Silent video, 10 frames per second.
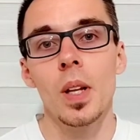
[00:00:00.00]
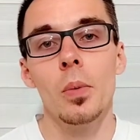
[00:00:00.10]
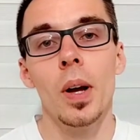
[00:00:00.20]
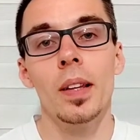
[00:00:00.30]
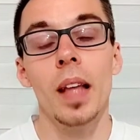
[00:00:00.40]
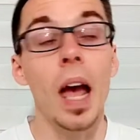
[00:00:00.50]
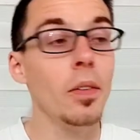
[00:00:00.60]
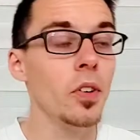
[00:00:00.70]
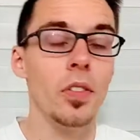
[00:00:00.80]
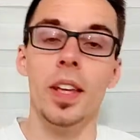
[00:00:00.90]
when
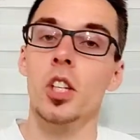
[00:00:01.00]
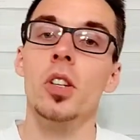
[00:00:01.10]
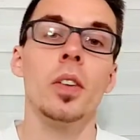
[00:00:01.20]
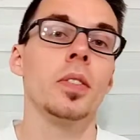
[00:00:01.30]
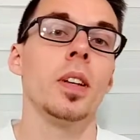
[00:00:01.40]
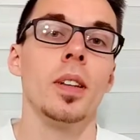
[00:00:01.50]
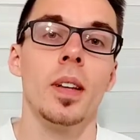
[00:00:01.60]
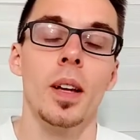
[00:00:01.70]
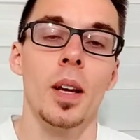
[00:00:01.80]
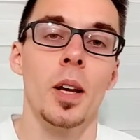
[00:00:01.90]
everything shifted
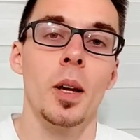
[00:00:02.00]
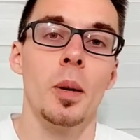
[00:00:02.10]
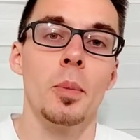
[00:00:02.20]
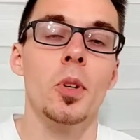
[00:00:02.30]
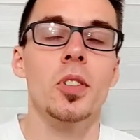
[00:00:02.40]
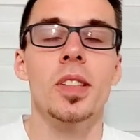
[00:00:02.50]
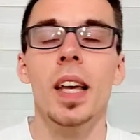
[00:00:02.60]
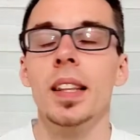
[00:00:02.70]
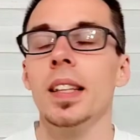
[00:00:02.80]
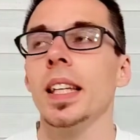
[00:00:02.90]
because
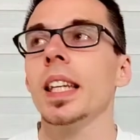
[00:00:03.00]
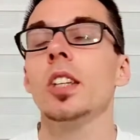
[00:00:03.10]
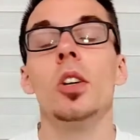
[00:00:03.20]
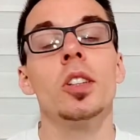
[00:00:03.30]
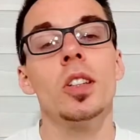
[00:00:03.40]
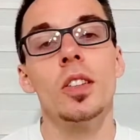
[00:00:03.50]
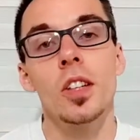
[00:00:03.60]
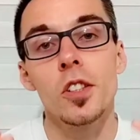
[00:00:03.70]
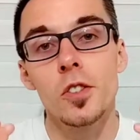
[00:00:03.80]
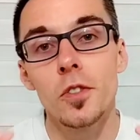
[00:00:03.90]
suddenly he got
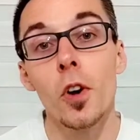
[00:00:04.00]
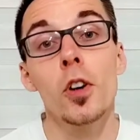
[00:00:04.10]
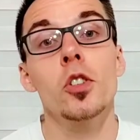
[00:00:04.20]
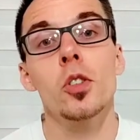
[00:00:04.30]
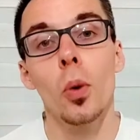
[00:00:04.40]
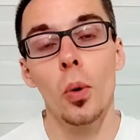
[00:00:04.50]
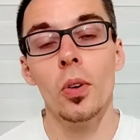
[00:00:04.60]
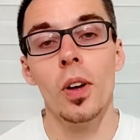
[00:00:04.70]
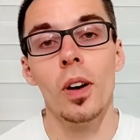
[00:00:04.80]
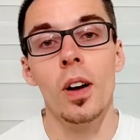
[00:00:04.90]
his first
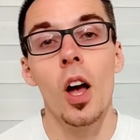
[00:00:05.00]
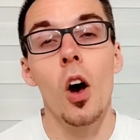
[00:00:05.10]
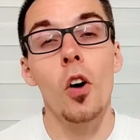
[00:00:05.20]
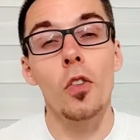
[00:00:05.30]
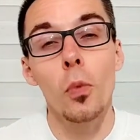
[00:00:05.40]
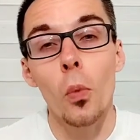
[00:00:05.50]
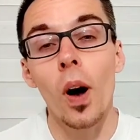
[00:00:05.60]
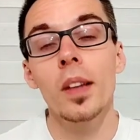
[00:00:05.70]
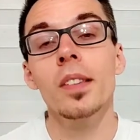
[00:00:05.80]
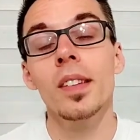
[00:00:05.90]
order of
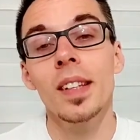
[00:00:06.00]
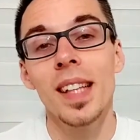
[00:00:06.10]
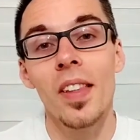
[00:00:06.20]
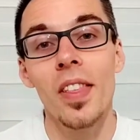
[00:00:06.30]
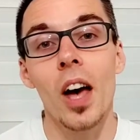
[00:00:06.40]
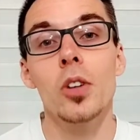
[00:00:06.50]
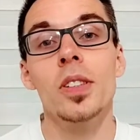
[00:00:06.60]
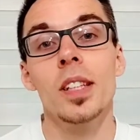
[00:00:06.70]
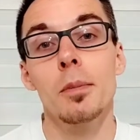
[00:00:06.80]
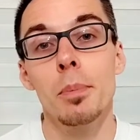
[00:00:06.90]

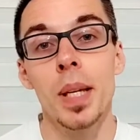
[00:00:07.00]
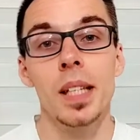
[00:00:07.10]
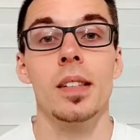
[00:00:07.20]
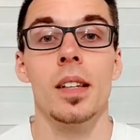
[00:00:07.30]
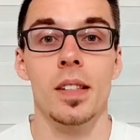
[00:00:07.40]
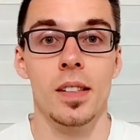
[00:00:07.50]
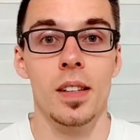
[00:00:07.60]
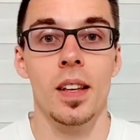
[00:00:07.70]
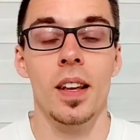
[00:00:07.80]
1,000 pieces.